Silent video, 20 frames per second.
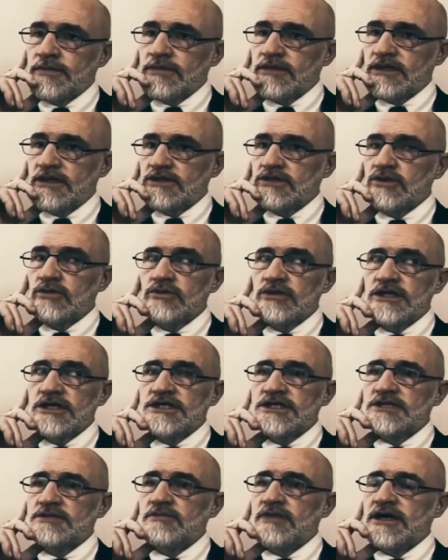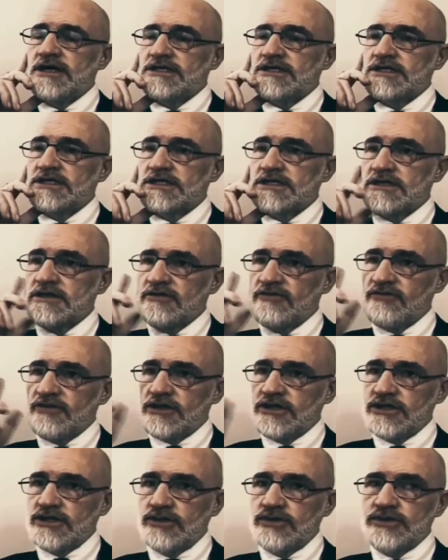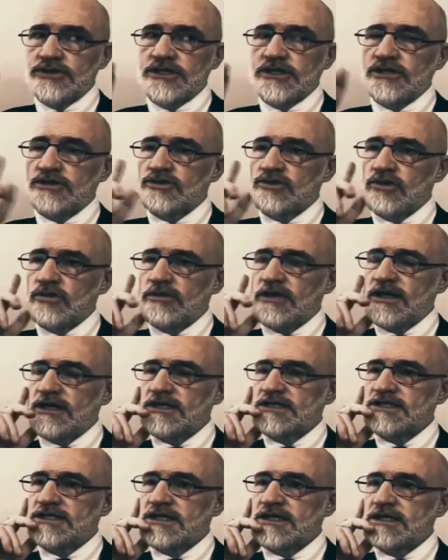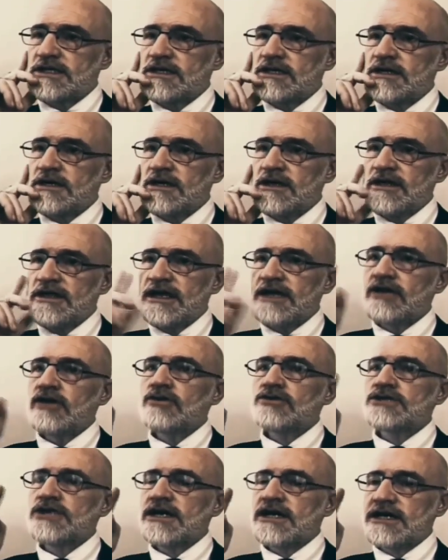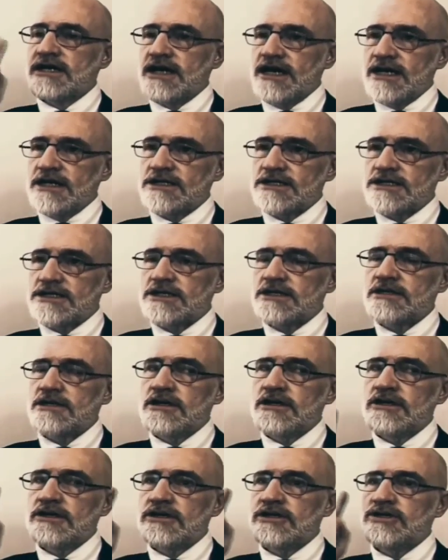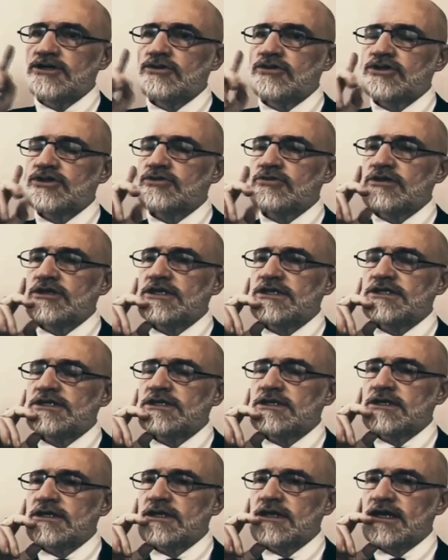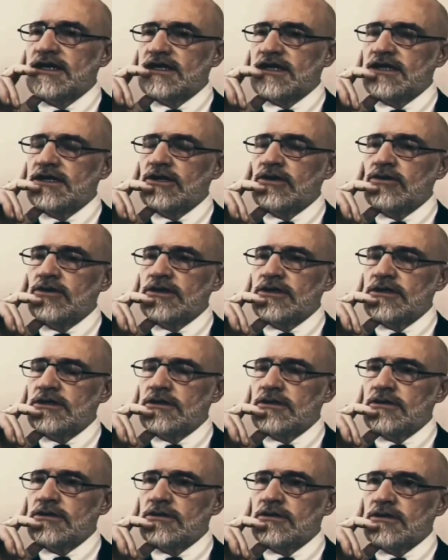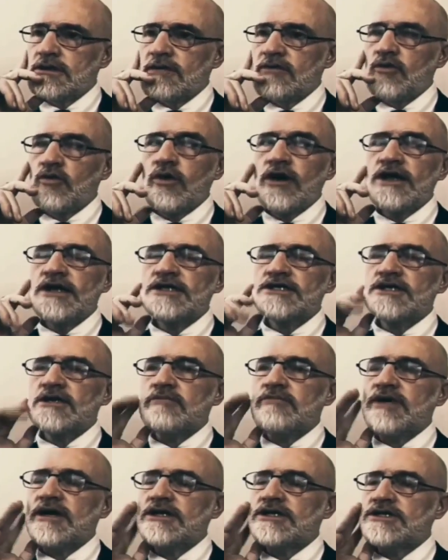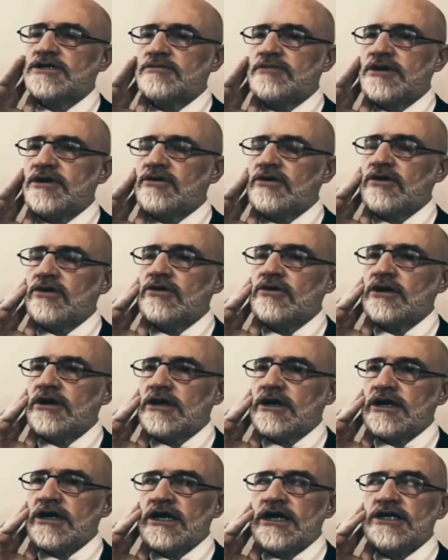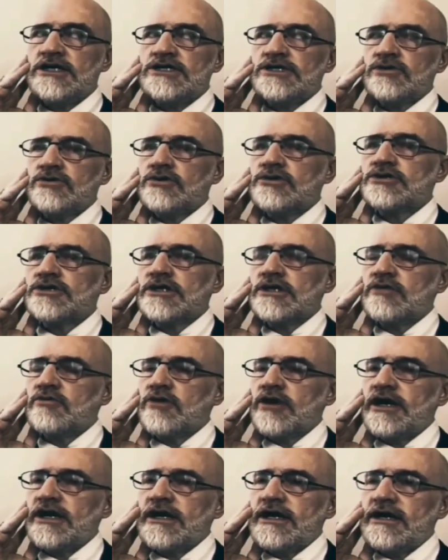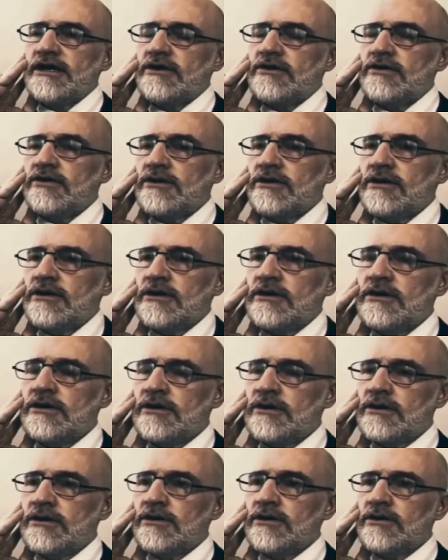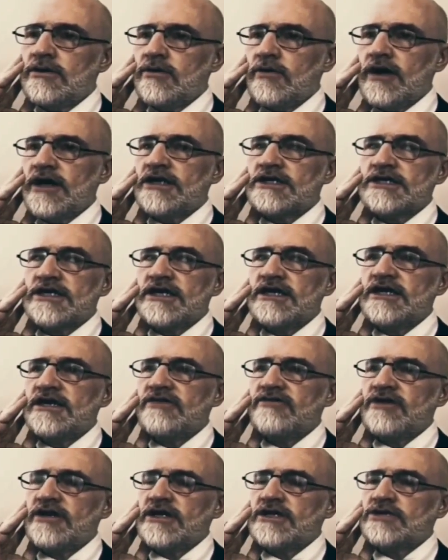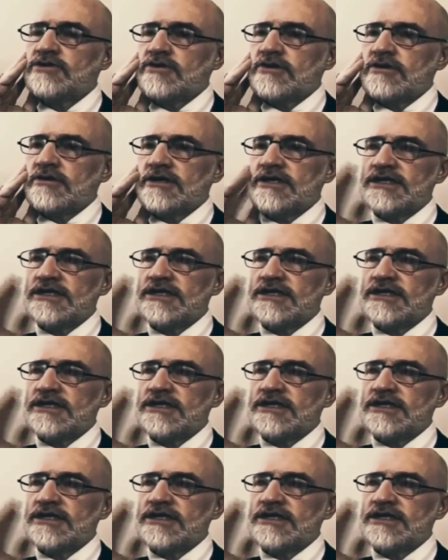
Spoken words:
There's no religious basis for the Jews to control Palestine. That goes against the Jewish religion, and they know it. I mean, why isn't Ben Shapiro in Jerusalem right now? Why doesn't he live in Israel?